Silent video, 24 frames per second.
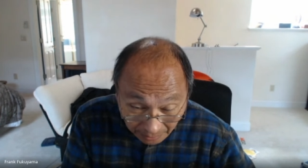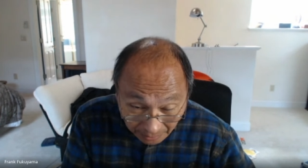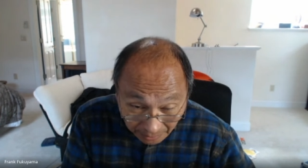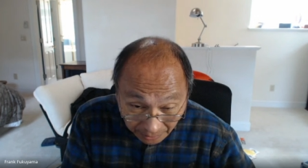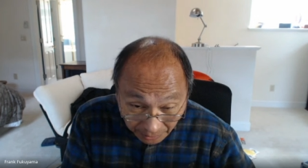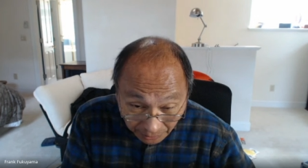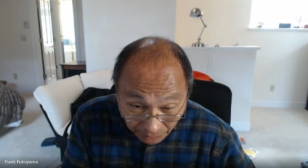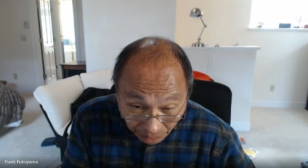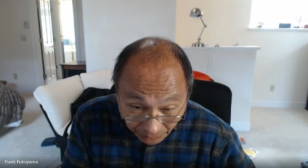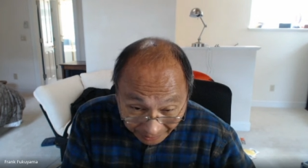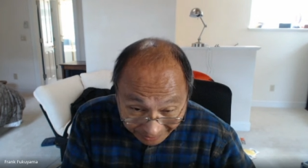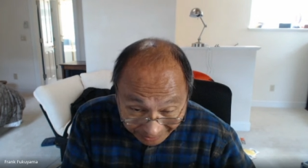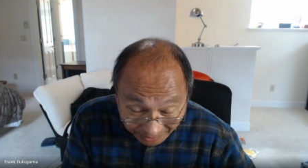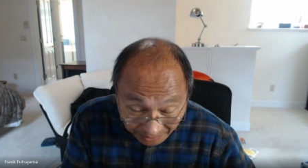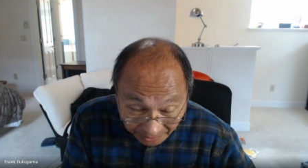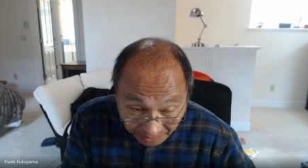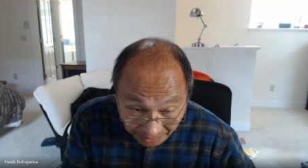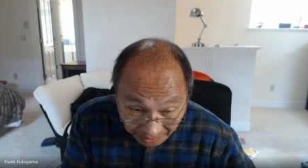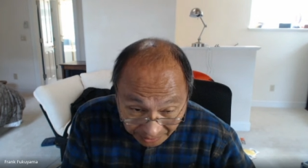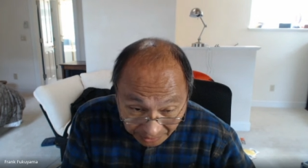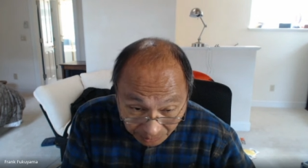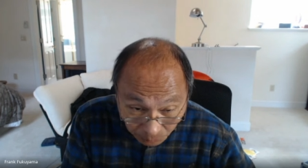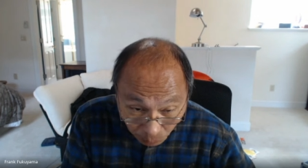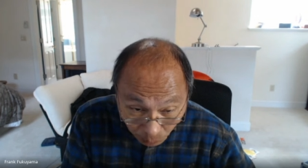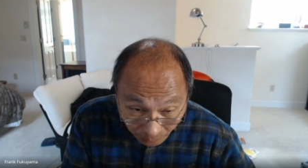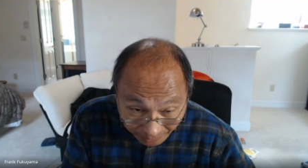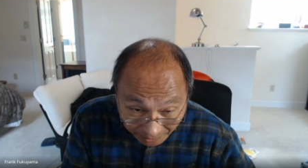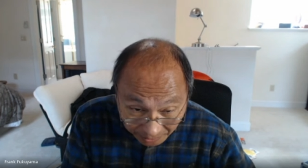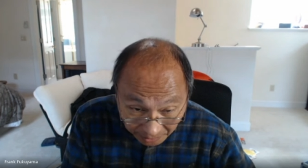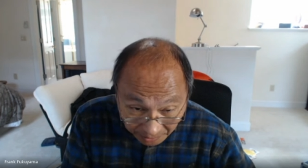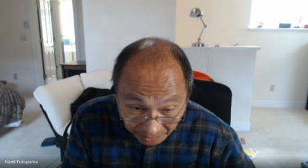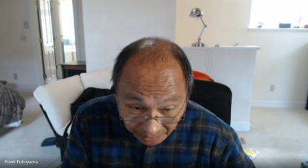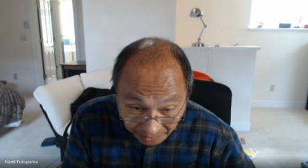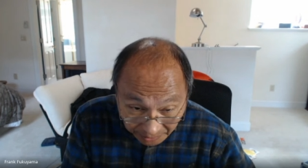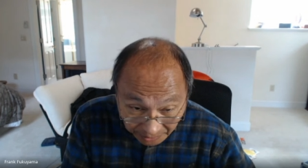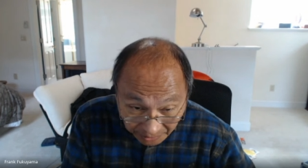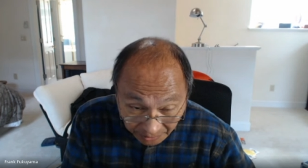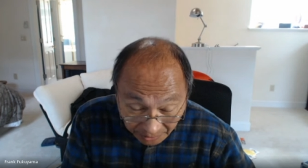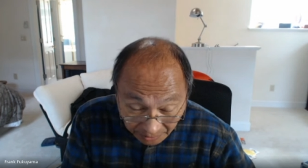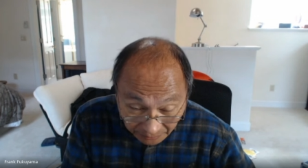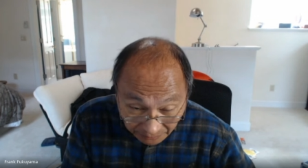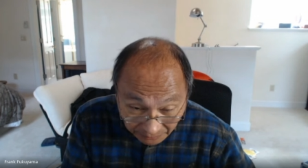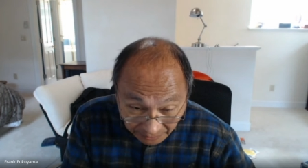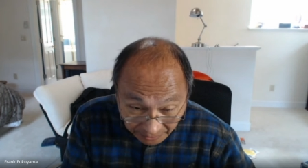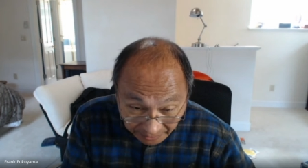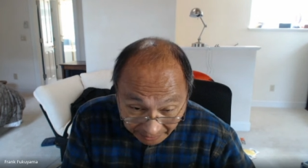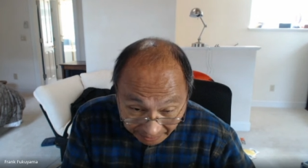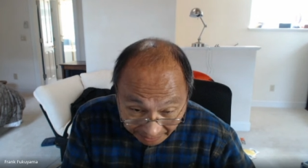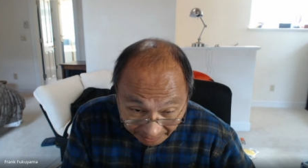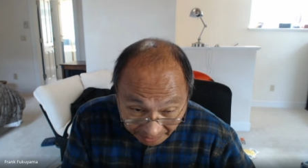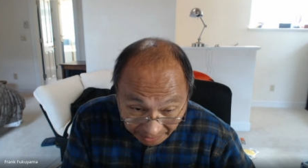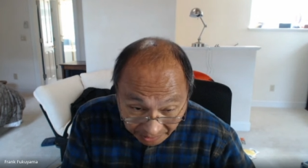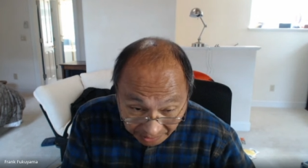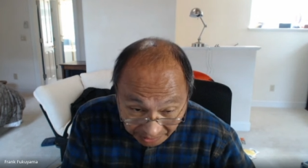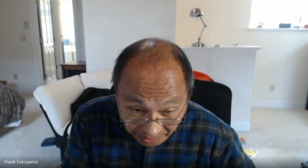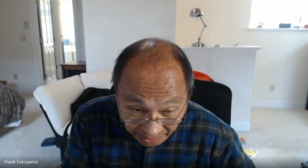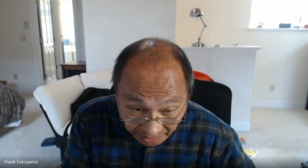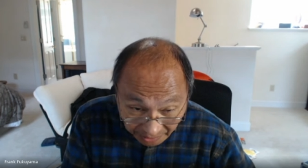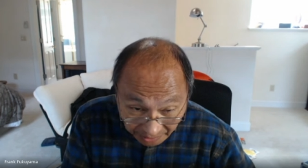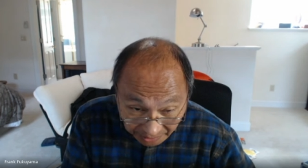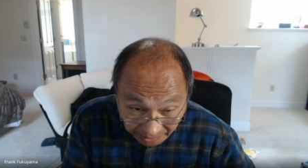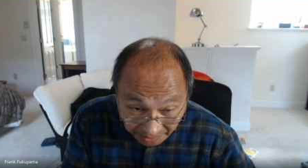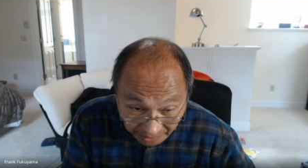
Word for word: greatest weakness of the United States